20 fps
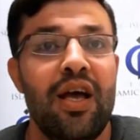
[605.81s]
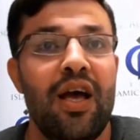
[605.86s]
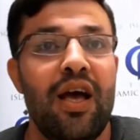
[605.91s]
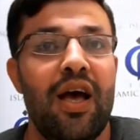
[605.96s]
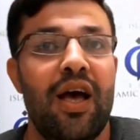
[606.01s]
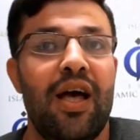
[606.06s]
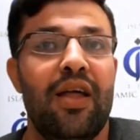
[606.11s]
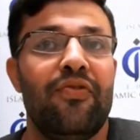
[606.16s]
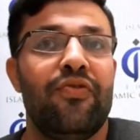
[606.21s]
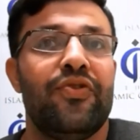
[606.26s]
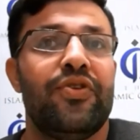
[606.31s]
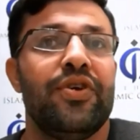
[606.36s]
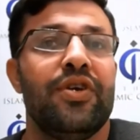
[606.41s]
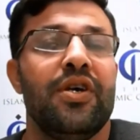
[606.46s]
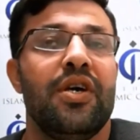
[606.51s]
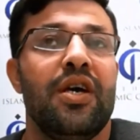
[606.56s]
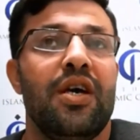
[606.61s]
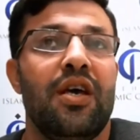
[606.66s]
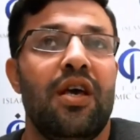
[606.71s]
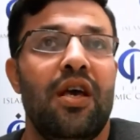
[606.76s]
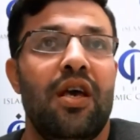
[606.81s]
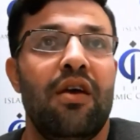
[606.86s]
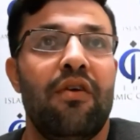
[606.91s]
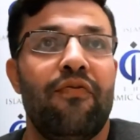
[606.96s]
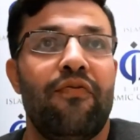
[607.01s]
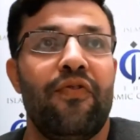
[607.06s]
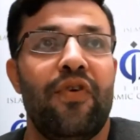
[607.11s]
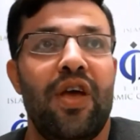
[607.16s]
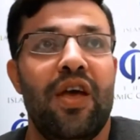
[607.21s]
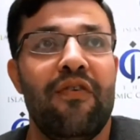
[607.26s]
And
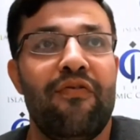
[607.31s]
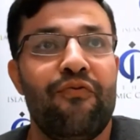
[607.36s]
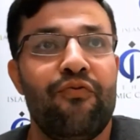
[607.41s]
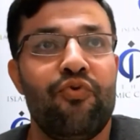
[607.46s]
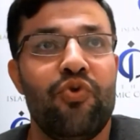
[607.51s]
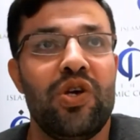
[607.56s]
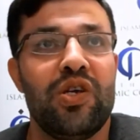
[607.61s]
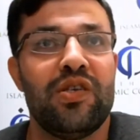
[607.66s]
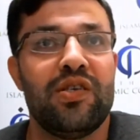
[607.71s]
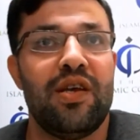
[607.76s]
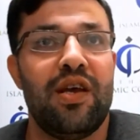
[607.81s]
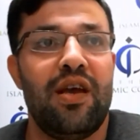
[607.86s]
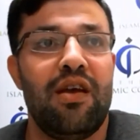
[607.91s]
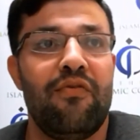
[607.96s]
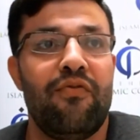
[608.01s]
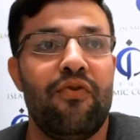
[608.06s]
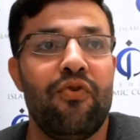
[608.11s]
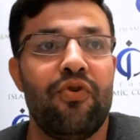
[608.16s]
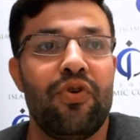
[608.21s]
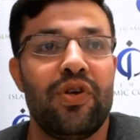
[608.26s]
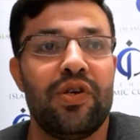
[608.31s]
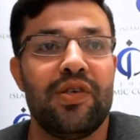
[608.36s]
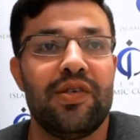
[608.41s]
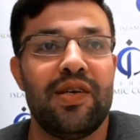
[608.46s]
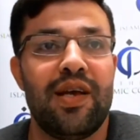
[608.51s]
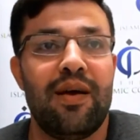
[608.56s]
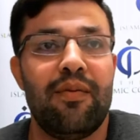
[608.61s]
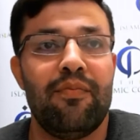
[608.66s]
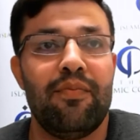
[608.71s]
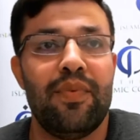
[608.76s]
if we say, for
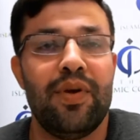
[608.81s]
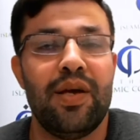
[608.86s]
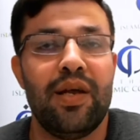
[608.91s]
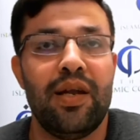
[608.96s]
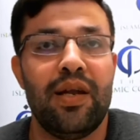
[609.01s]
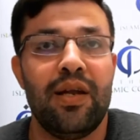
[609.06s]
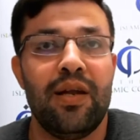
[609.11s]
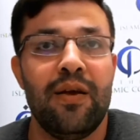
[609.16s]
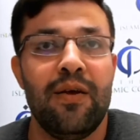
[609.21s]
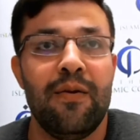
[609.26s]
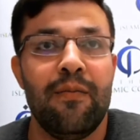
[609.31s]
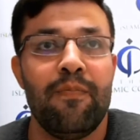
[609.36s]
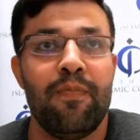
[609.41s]
example,